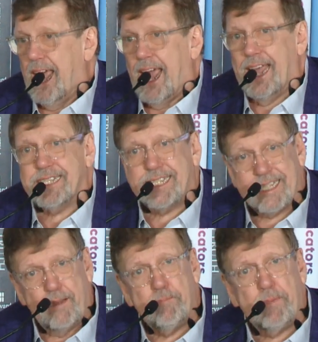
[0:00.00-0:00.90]
And
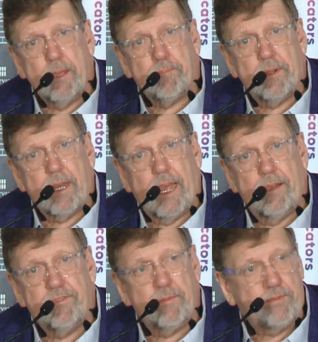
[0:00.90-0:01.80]
some people
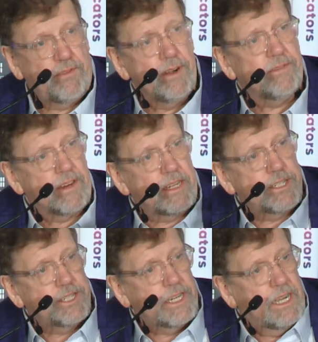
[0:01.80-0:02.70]
have the
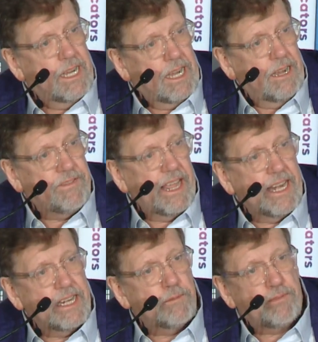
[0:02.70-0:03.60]
privilege of
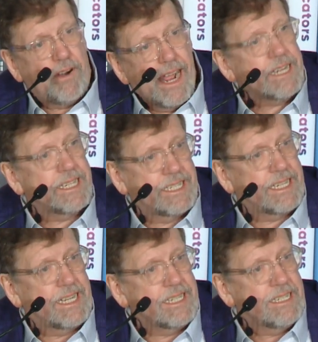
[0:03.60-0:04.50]
getting to practice
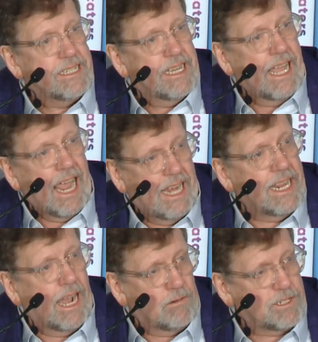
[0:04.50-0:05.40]
it
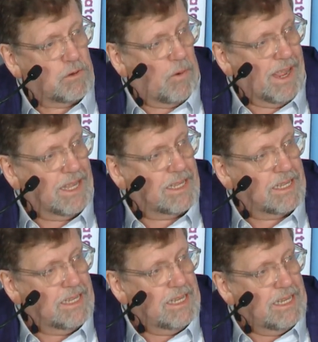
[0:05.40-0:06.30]
80 hours a week,
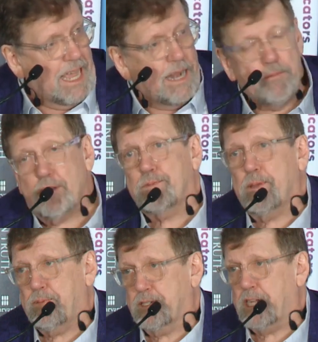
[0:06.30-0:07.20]
and most
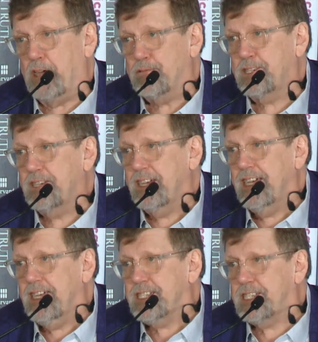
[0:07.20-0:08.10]
people don't.
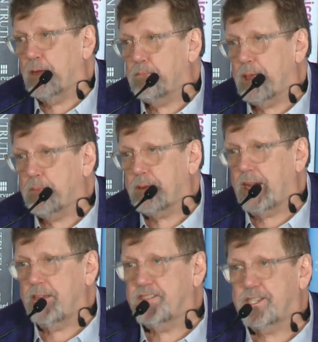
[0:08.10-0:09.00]
Some people
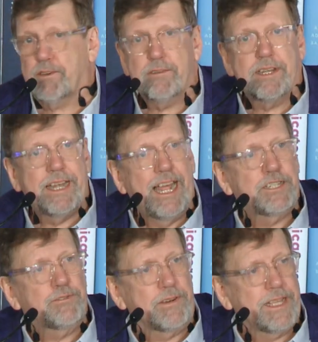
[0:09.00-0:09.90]
have certain
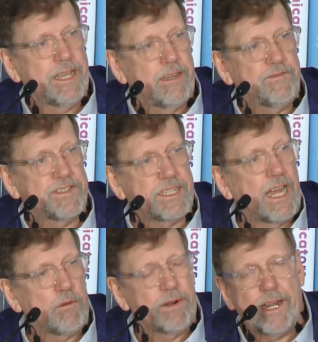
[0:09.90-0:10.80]
natural gifts.
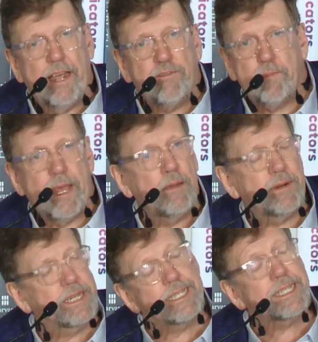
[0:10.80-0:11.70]
I will never be
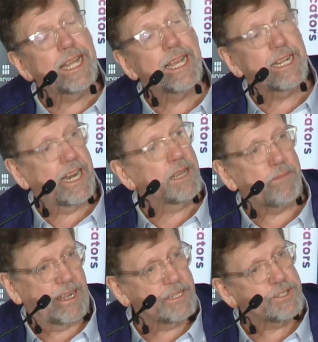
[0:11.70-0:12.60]
able to sing like
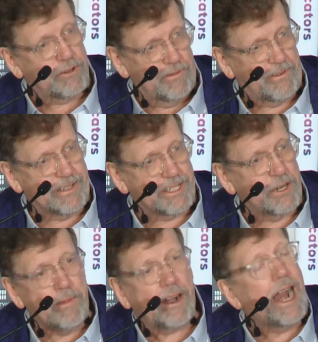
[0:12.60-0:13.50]
Michael Cerveris,
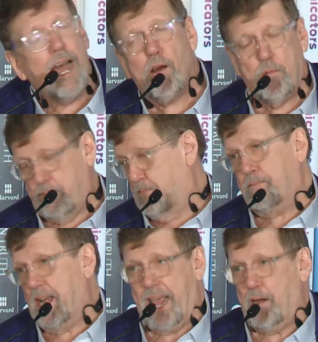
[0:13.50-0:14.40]
no matter how
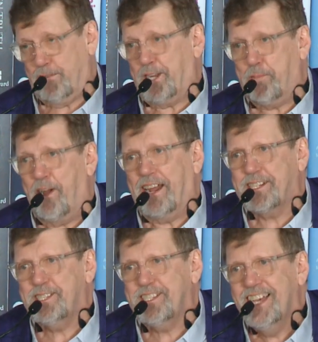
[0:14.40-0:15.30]
many hours I
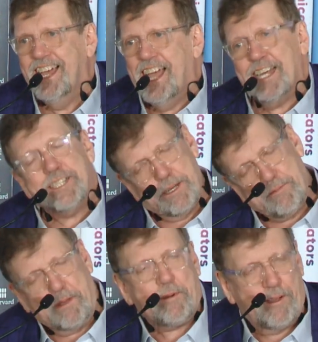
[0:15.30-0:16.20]
practice, and some
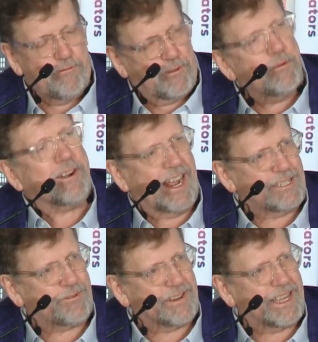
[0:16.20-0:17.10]
people have fewer
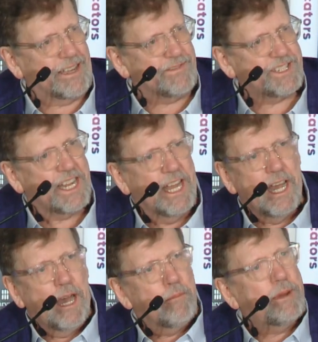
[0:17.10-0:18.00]
natural gifts.
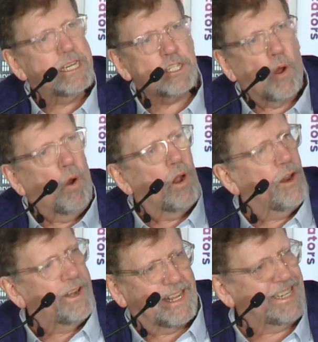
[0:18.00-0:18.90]
But it's all
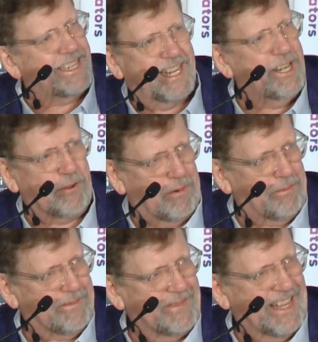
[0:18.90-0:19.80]
on a continuum.
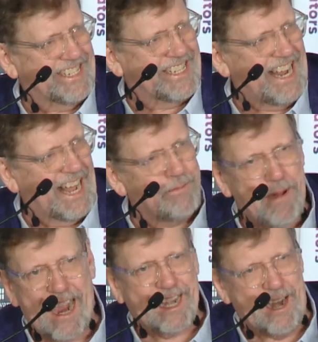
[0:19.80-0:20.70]
It's not a
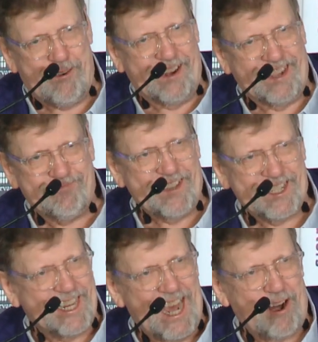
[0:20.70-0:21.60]
binary.
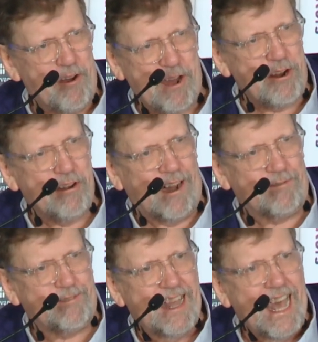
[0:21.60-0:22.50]
It's not
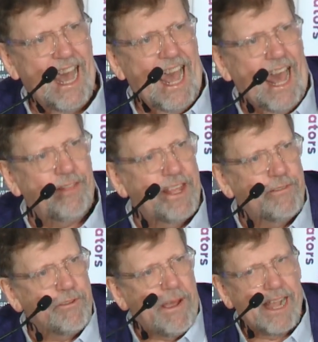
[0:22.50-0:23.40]
on-off. And that
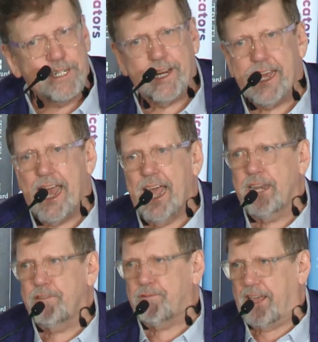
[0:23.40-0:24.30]
if you actually
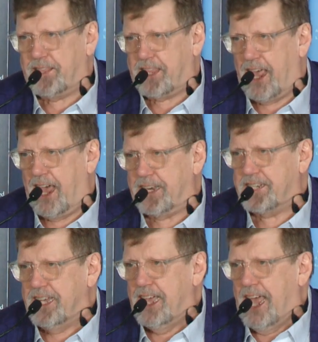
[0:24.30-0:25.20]
elevate that
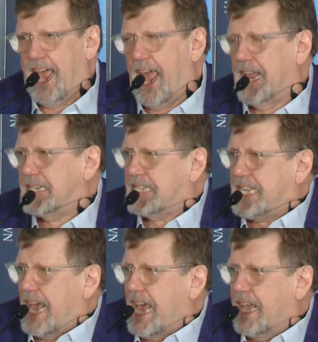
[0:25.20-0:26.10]
and
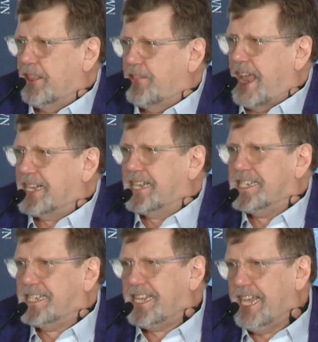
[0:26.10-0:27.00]
say that
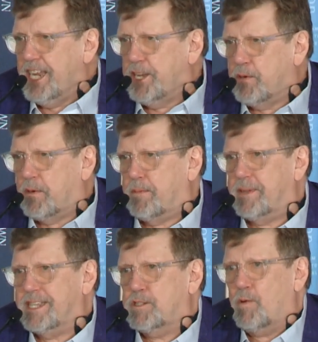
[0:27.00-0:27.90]
continuum
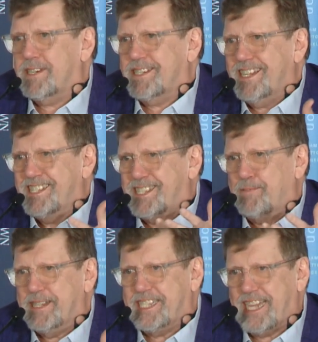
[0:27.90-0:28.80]
is what is to
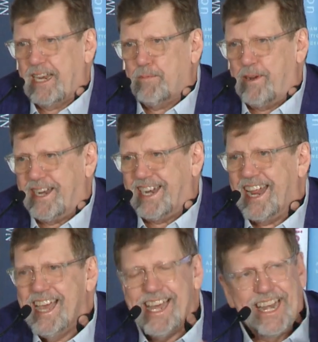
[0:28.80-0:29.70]
be celebrated,
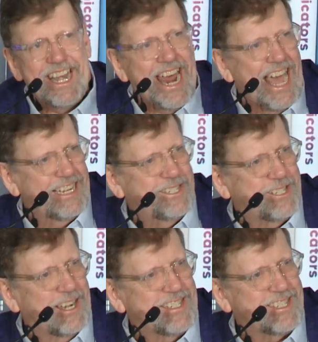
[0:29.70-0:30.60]
not
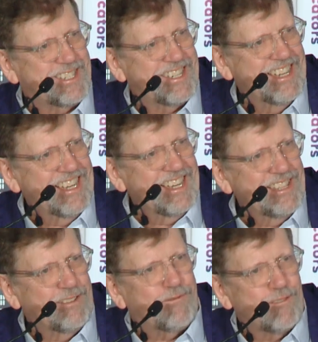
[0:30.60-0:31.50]
just
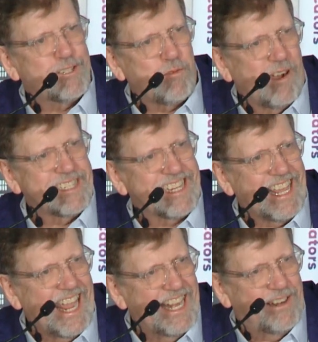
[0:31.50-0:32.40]
the virtuosic
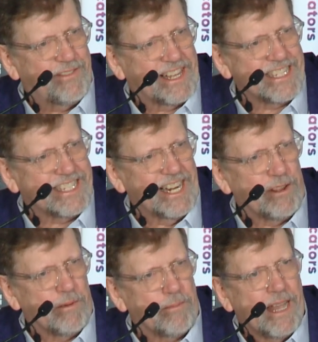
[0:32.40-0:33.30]
end of the
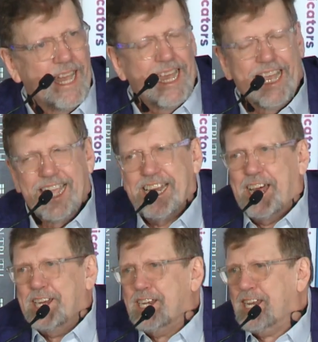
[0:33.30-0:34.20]
continuum, it
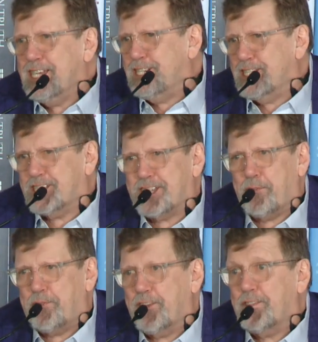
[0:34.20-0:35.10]
unleashes
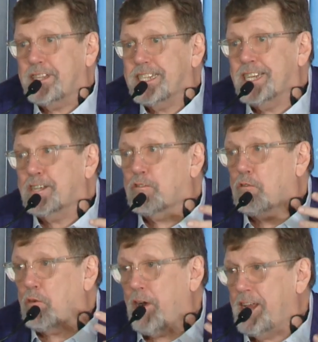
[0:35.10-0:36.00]
something that's
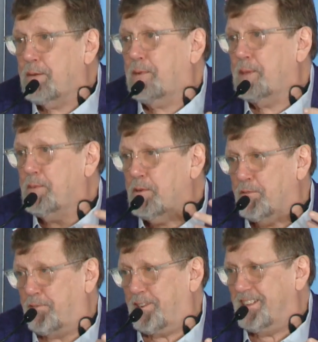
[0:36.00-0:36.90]
incredibly
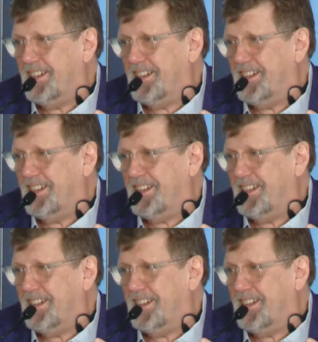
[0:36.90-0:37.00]
beautiful.